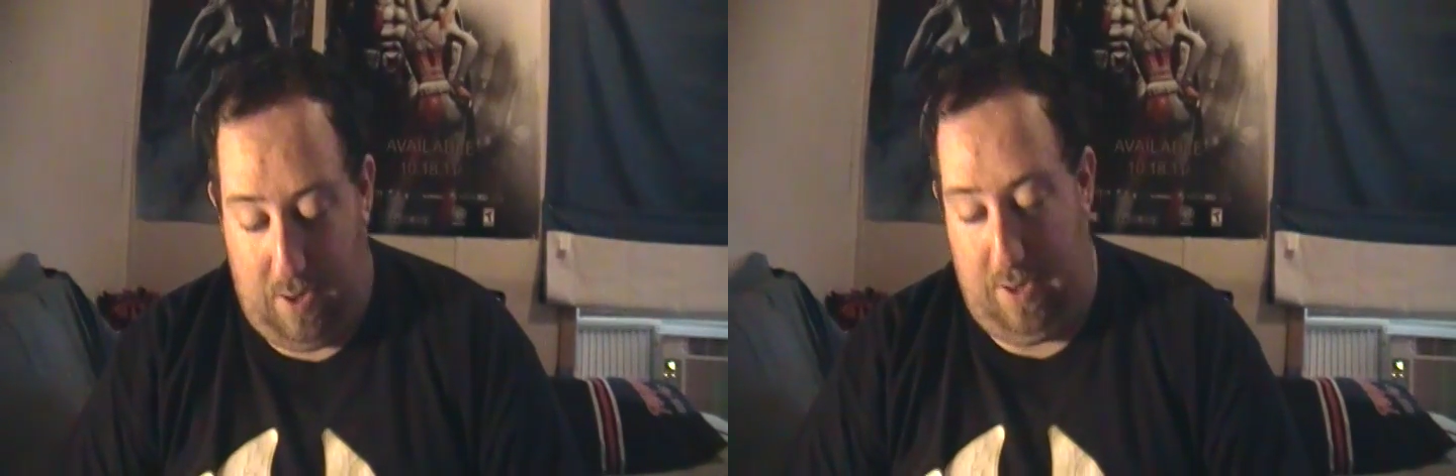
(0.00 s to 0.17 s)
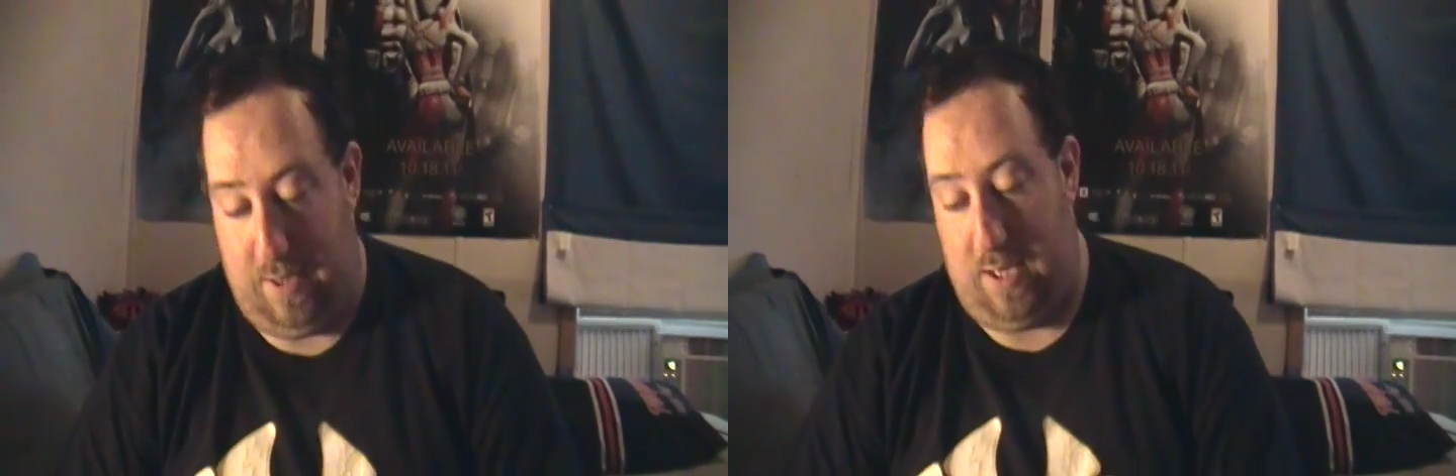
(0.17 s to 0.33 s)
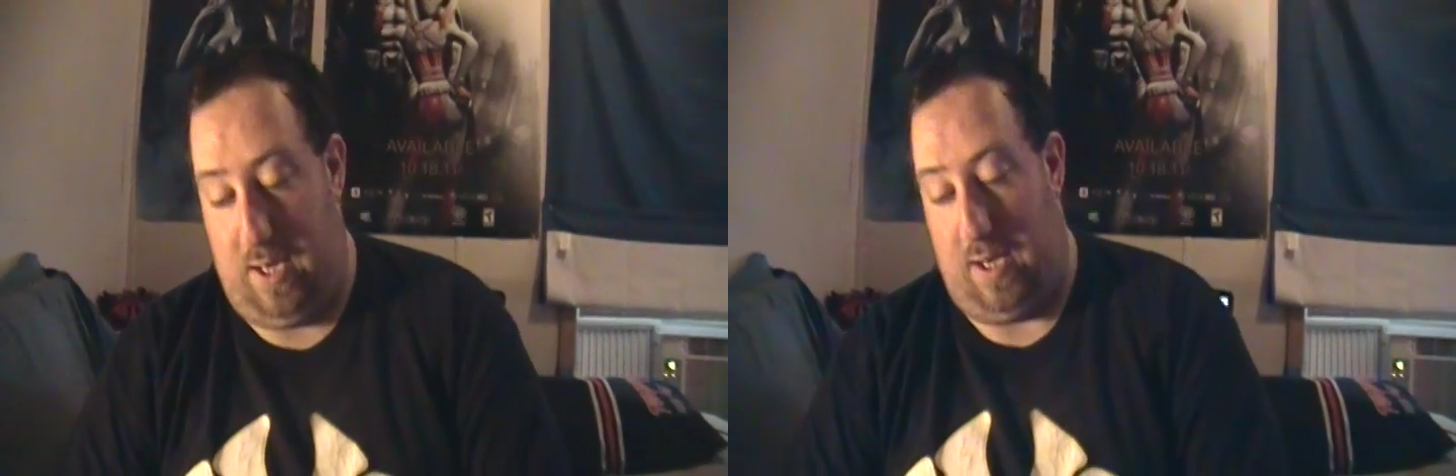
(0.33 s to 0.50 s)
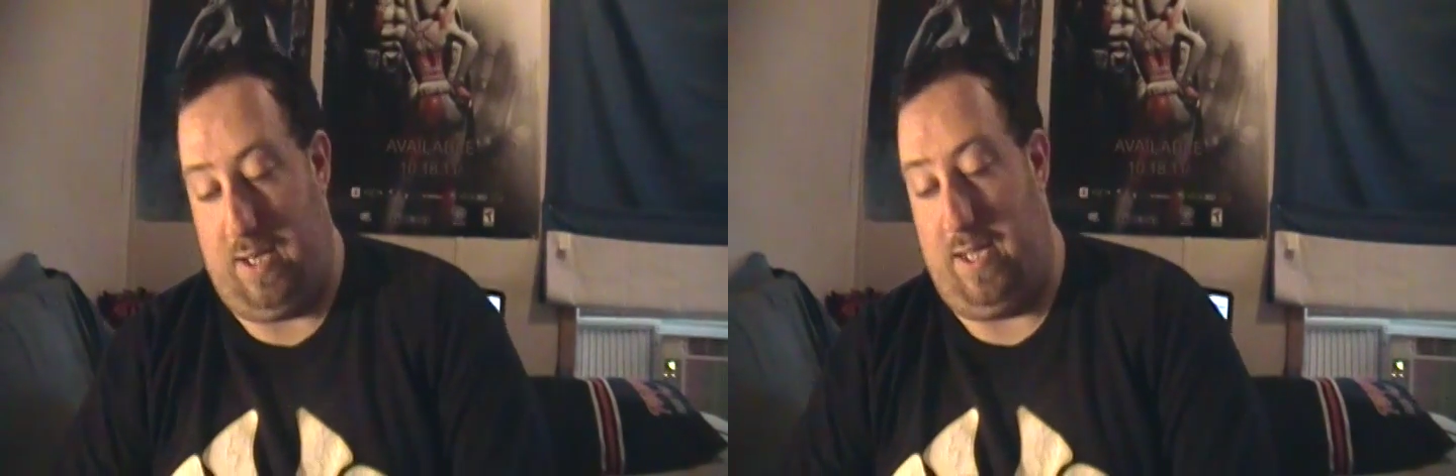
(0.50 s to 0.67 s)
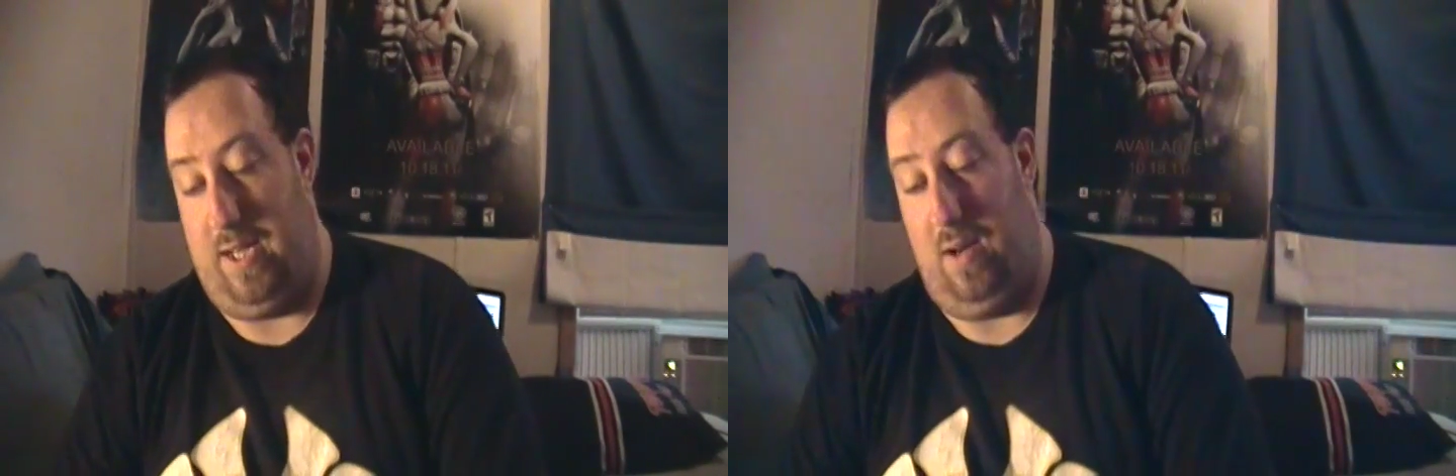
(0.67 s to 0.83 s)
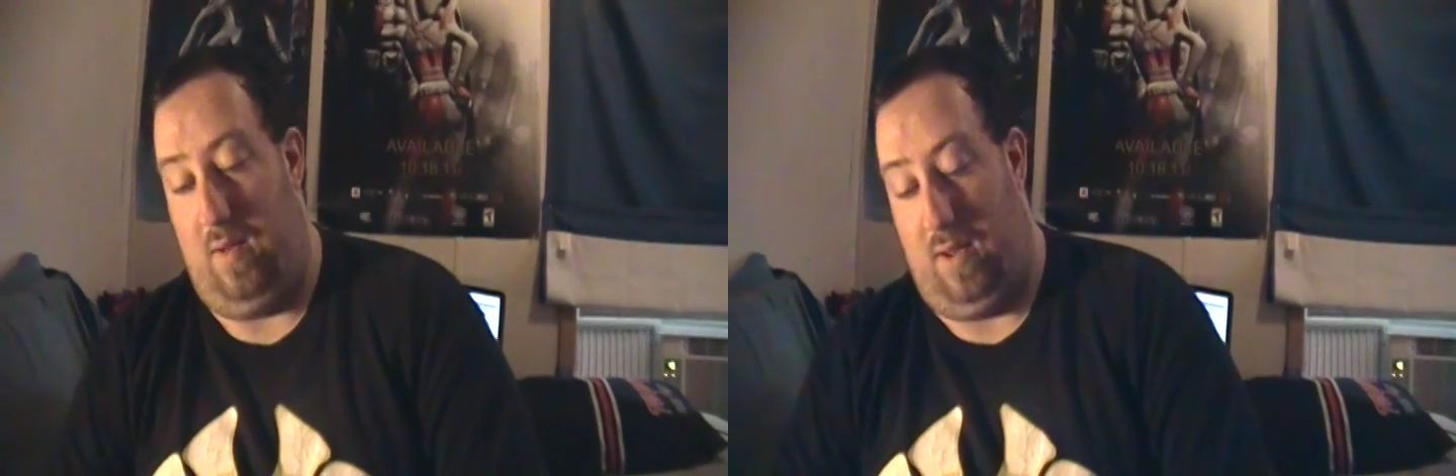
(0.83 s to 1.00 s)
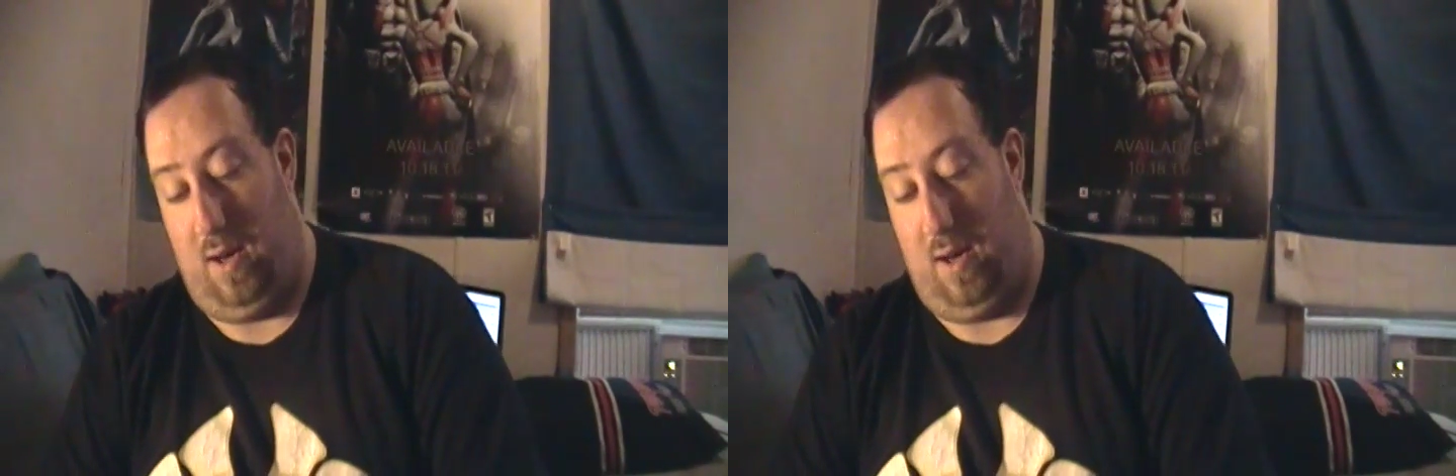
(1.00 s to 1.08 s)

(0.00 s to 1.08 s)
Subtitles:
in his tuxedo